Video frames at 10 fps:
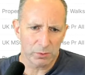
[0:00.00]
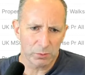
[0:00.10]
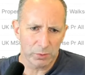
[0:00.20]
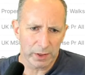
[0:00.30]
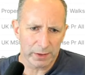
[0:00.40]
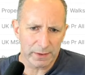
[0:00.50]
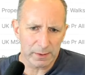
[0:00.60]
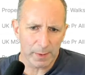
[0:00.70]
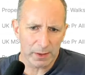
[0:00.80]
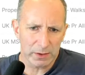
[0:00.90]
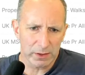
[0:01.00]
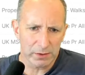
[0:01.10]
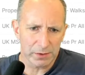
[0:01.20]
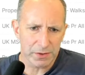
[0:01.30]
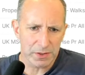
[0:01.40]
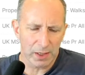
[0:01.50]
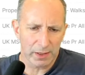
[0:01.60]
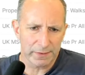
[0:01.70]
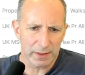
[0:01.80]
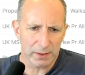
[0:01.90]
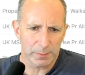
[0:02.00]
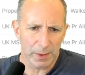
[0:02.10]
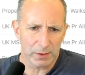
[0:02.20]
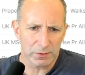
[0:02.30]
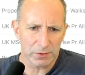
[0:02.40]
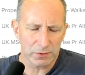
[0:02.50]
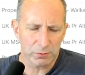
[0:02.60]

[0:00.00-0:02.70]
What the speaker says: When I think about yields, I think about